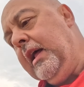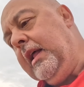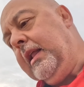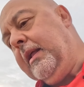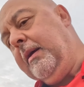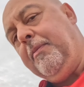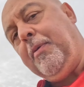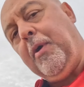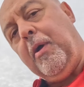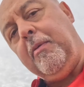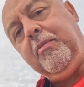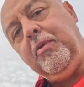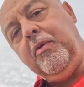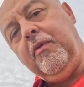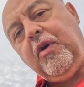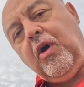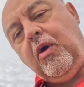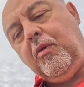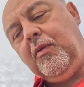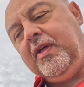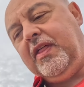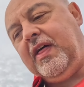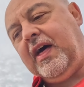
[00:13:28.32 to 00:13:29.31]
The problem we've
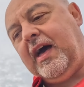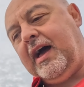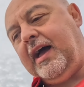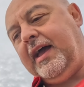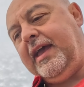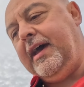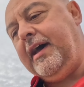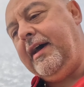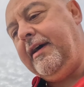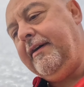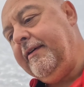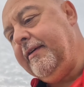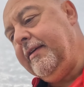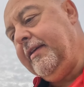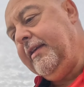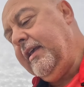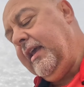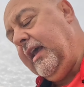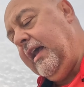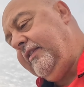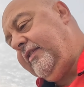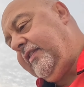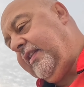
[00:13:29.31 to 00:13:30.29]
got with higher
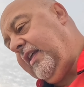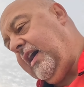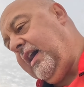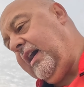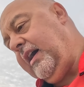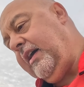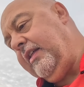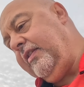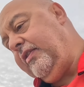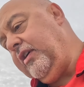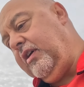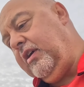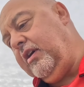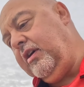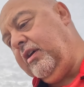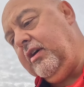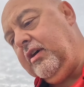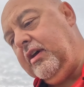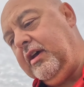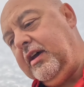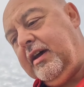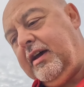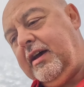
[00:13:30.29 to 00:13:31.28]
is that
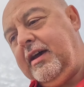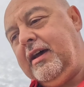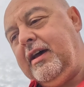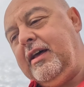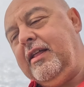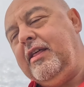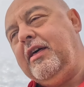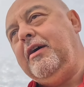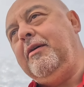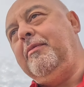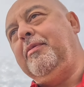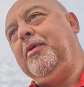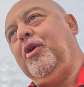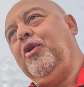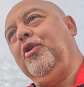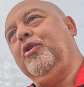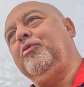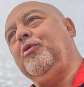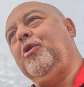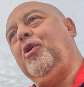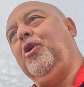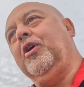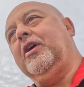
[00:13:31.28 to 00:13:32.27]
the
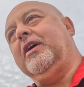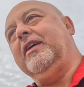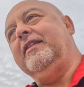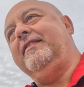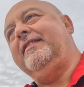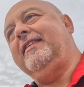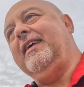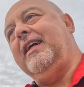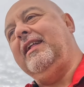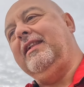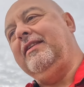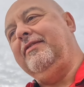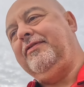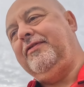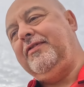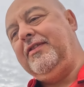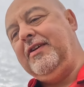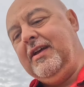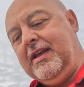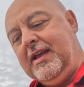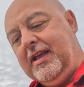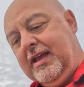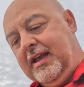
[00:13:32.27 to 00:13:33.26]
boardwalk itself
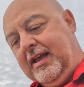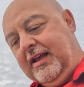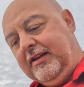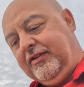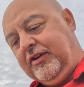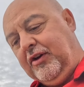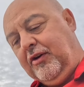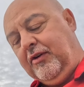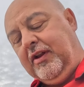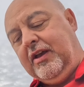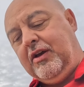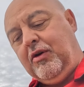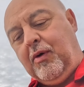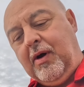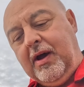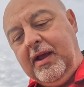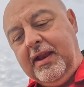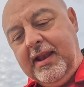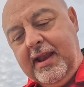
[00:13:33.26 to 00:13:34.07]
is only quite